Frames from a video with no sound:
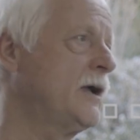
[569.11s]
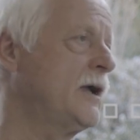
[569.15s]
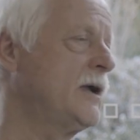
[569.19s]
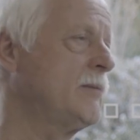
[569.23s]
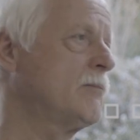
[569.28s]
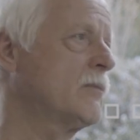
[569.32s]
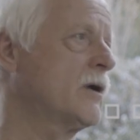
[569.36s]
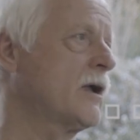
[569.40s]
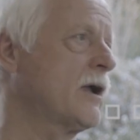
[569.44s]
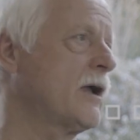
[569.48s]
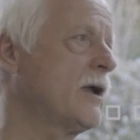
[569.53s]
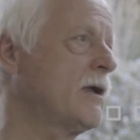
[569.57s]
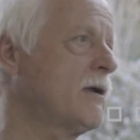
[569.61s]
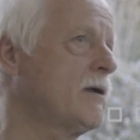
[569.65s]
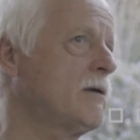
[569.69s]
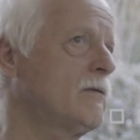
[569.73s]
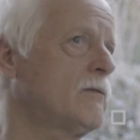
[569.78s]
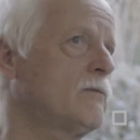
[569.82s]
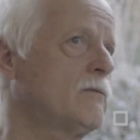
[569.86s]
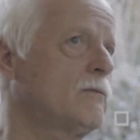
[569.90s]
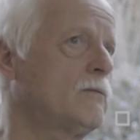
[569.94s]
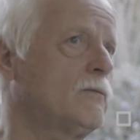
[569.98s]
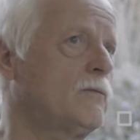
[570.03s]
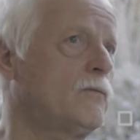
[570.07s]

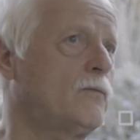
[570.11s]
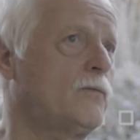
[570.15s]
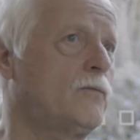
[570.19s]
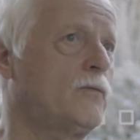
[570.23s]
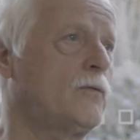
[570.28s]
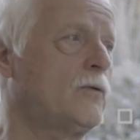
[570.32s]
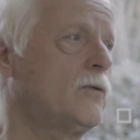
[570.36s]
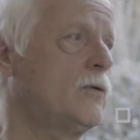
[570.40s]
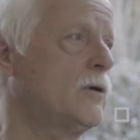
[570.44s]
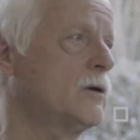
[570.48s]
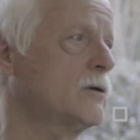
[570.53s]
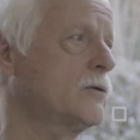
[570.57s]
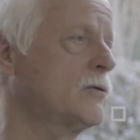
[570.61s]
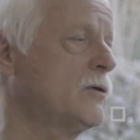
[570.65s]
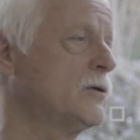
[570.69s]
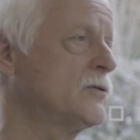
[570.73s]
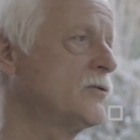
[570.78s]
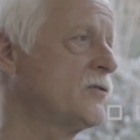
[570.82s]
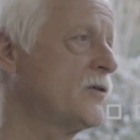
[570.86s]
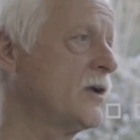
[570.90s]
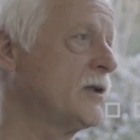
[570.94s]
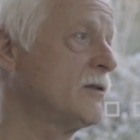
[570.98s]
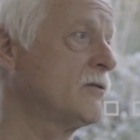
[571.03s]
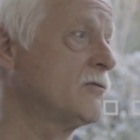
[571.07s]
MK4
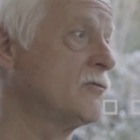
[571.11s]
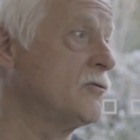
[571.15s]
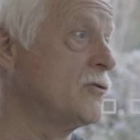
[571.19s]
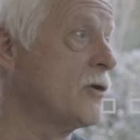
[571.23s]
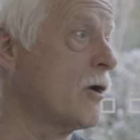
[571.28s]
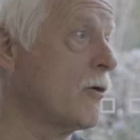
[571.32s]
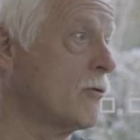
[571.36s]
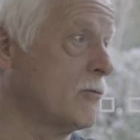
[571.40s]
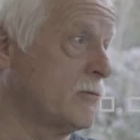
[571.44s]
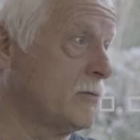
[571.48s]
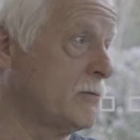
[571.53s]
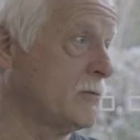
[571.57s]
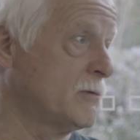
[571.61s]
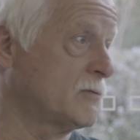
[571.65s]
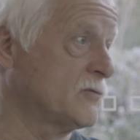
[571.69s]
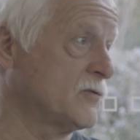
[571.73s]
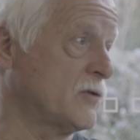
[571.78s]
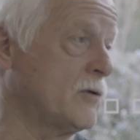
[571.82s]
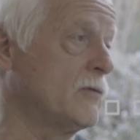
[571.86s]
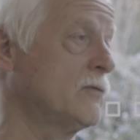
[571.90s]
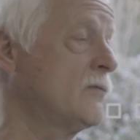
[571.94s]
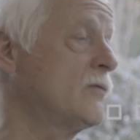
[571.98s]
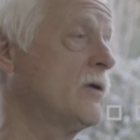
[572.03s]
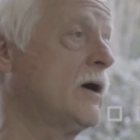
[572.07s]
content known
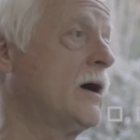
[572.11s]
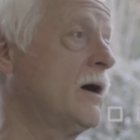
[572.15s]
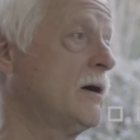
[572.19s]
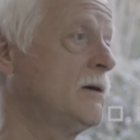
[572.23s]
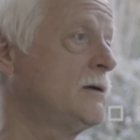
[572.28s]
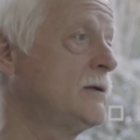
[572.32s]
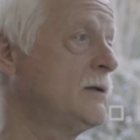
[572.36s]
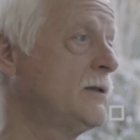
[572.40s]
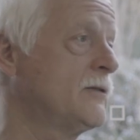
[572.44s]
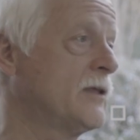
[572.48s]
so far.